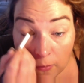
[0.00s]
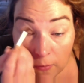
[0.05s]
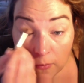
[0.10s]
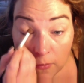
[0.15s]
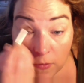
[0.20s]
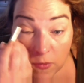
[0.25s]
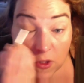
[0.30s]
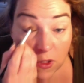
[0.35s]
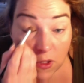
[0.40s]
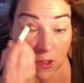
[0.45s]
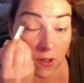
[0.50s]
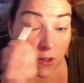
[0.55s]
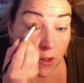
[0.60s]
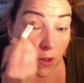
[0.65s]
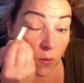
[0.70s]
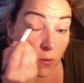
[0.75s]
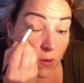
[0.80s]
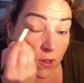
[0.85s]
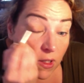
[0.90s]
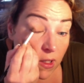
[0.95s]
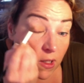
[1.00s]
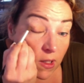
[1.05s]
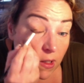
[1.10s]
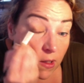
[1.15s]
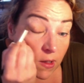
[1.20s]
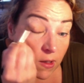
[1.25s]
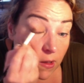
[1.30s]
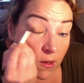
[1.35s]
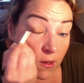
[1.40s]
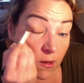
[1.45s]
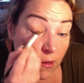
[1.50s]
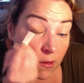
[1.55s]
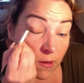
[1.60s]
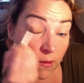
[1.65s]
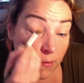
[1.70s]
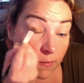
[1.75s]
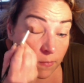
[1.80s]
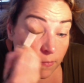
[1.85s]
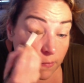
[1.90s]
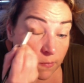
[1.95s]
I'm just going to go in
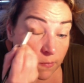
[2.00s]
here.